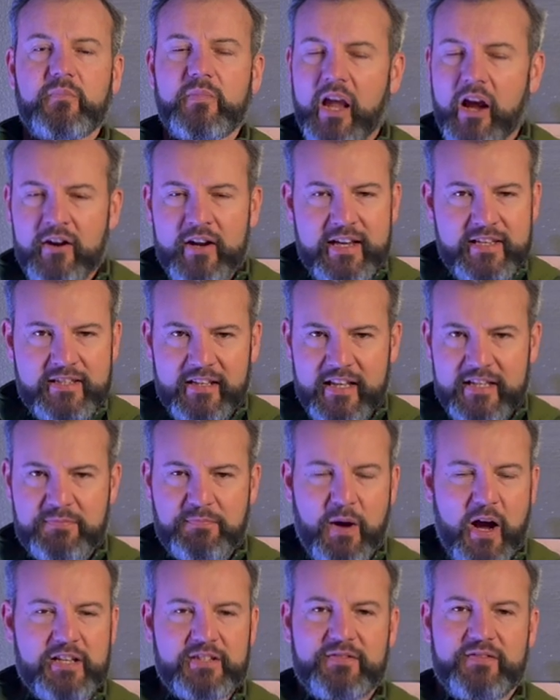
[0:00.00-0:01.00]
Okay, so let's
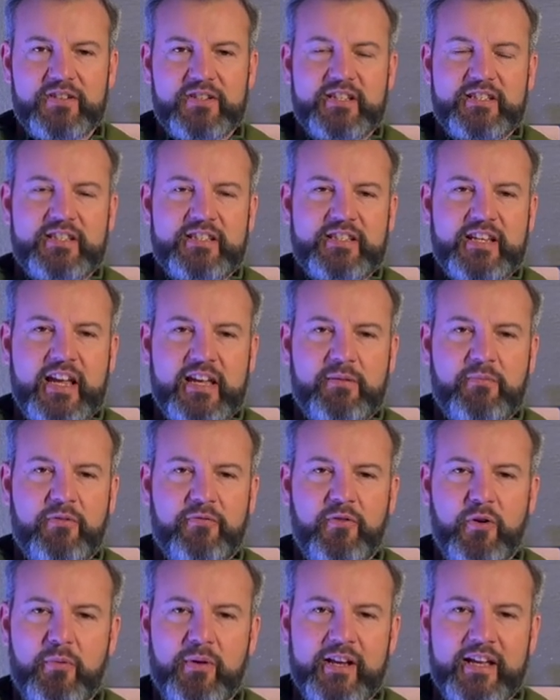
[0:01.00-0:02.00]
pause for just a second
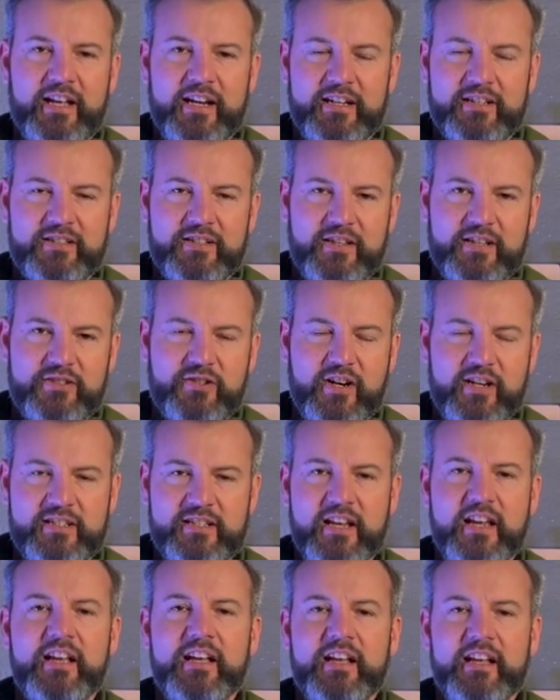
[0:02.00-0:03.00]
before we get into the tricks.
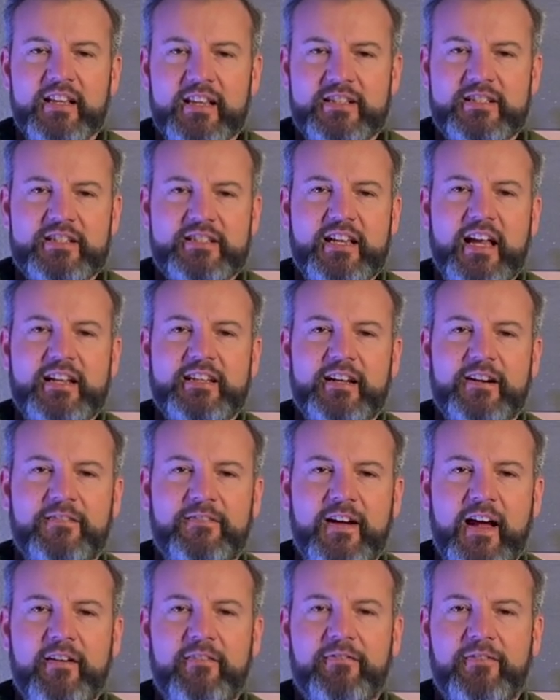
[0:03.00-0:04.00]
Let's just
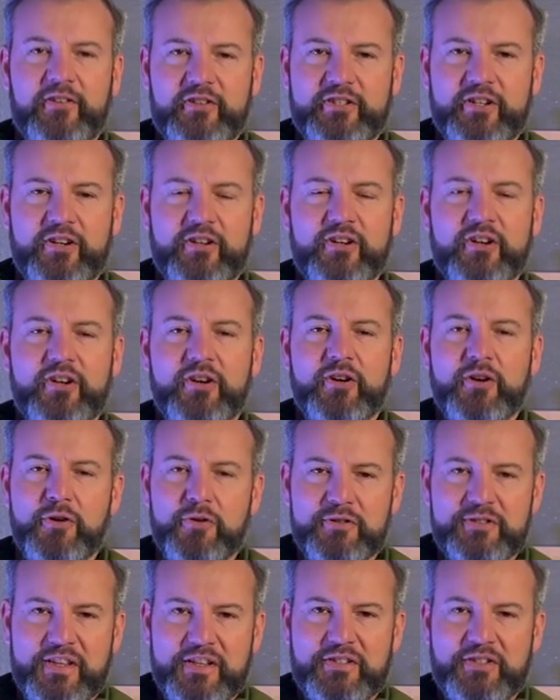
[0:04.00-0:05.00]
identify for sure
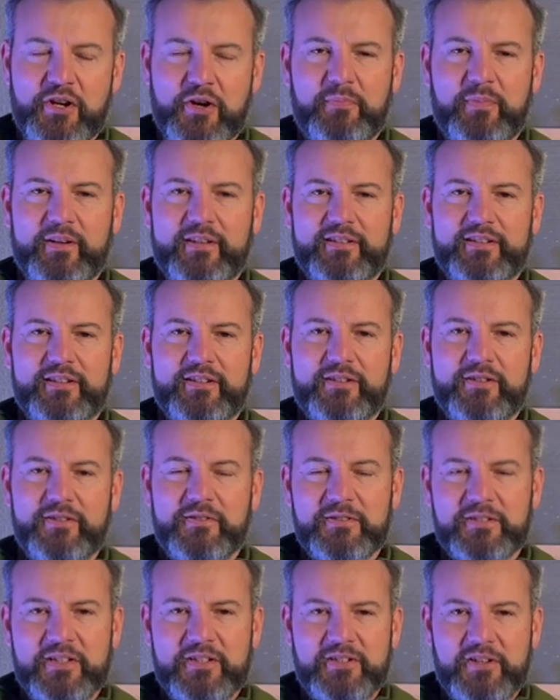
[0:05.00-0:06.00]
who's the serpent?
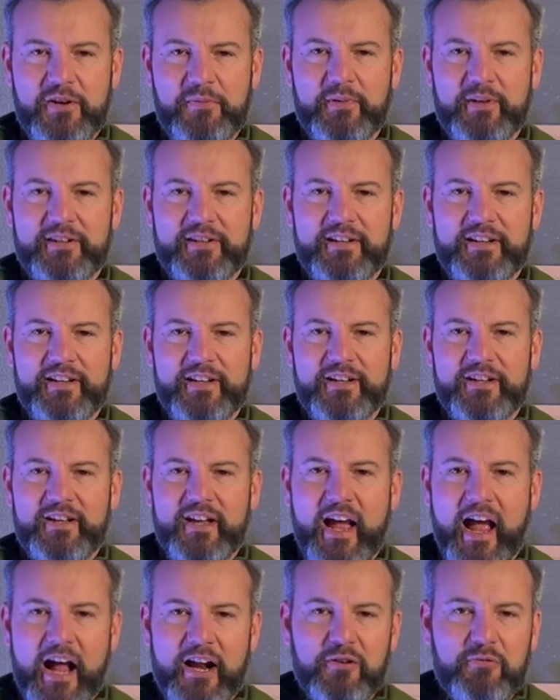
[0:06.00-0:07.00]
Who's the serpent?
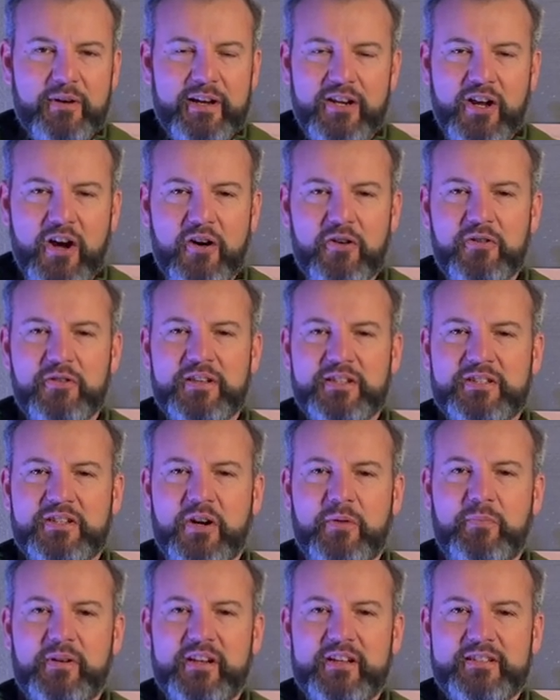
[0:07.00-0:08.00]
How do we know who the
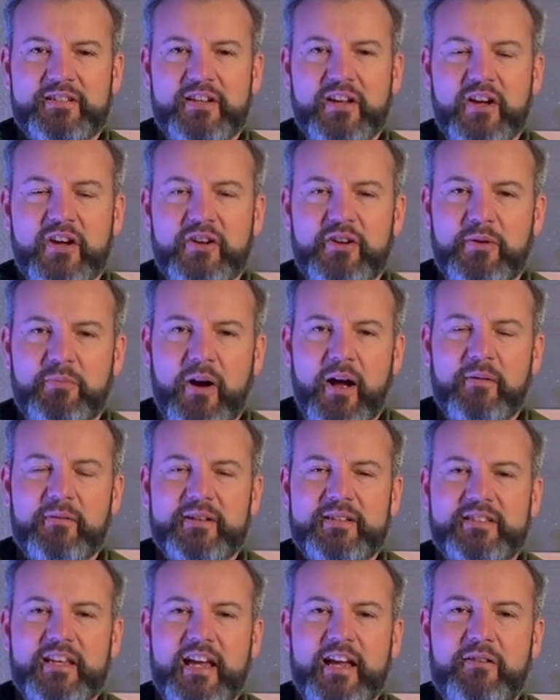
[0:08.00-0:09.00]
serpent is? You probably
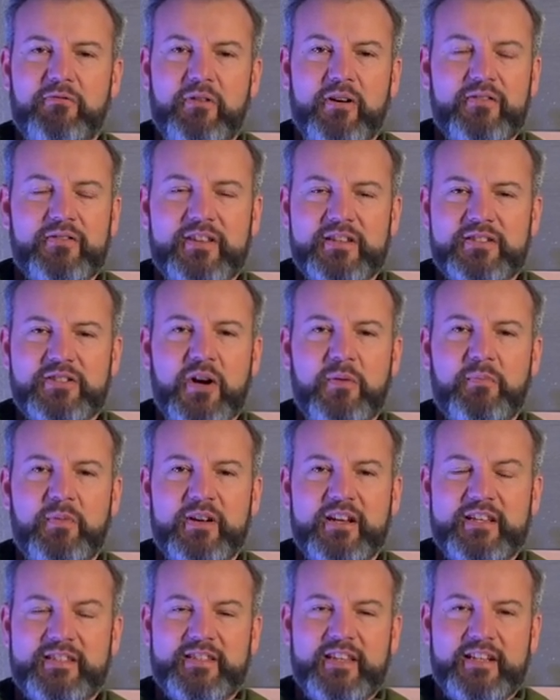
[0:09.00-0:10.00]
say, well, the
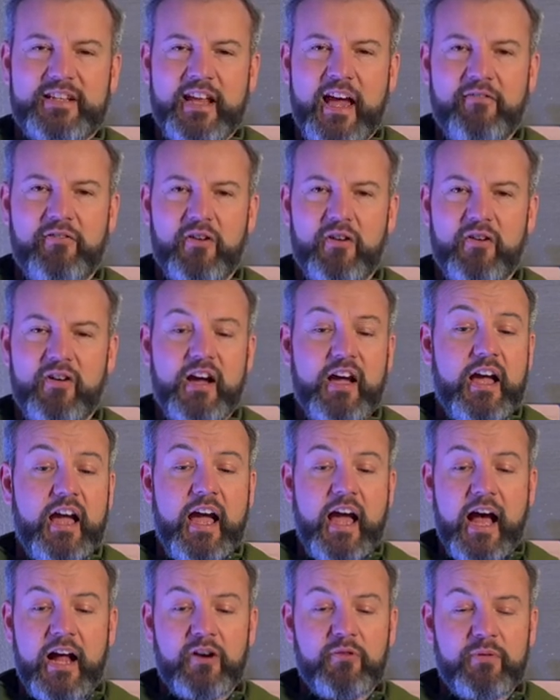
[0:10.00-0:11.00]
serpent is the devil.
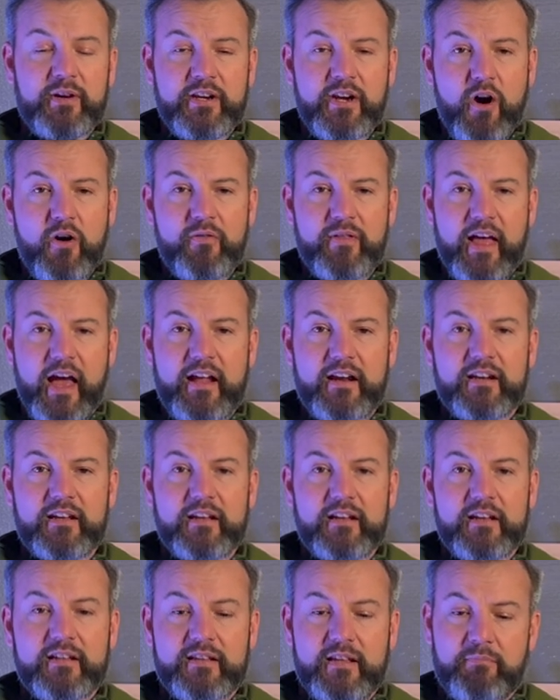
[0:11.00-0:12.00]
How do we know that?
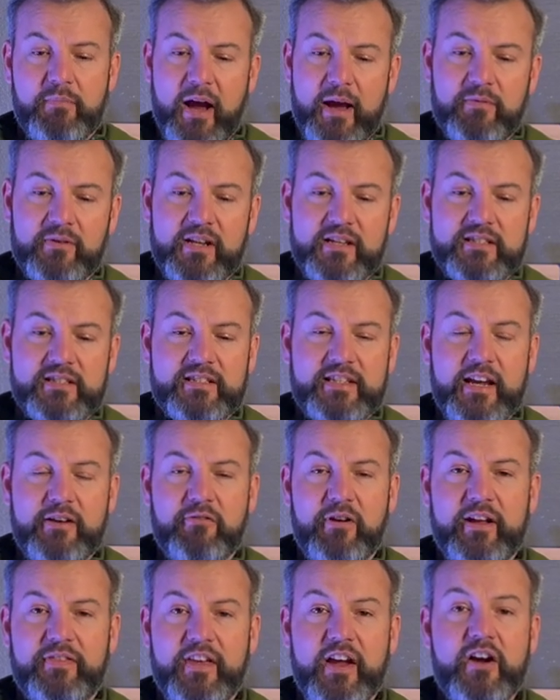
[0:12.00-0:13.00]
The Bible doesn't say
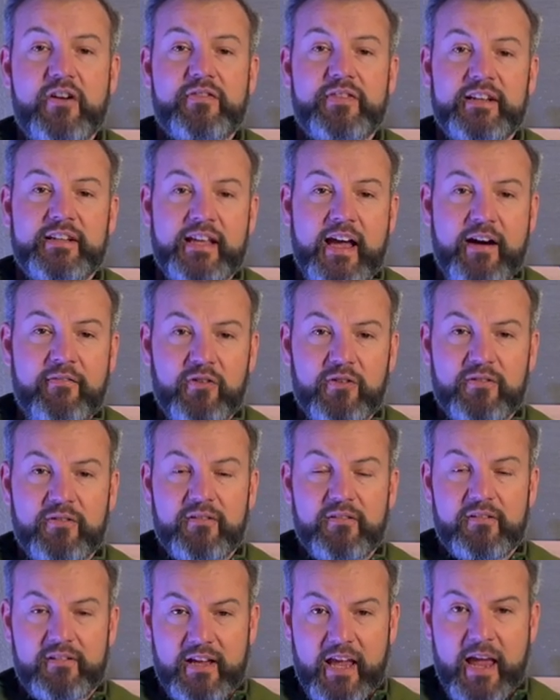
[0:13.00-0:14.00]
right there, the
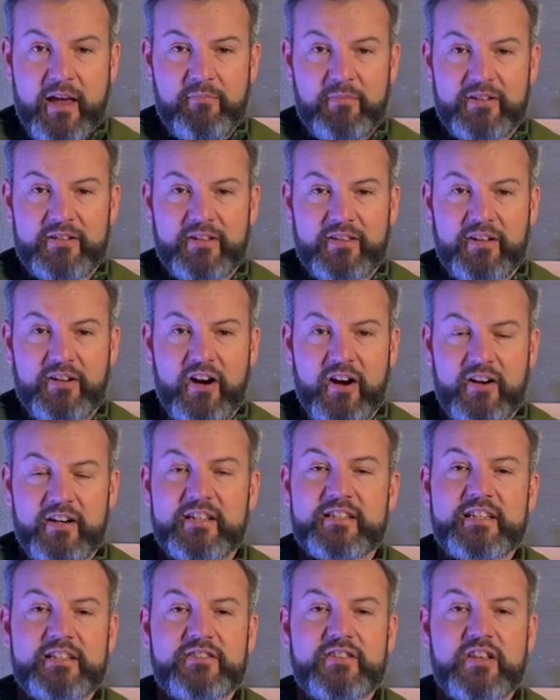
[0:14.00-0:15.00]
devil came into the garden. It
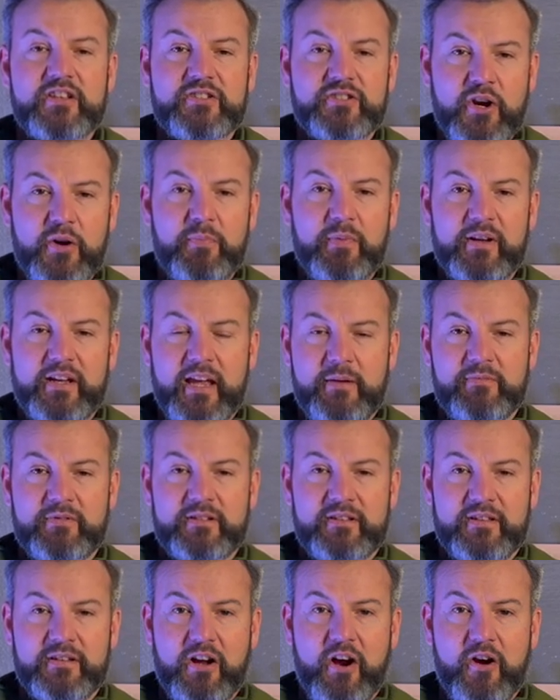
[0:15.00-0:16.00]
says the serpent came
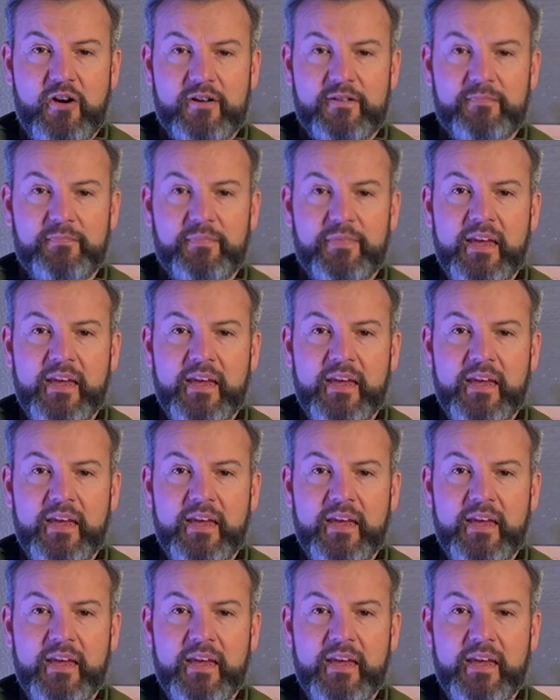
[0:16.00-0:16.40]
into the garden.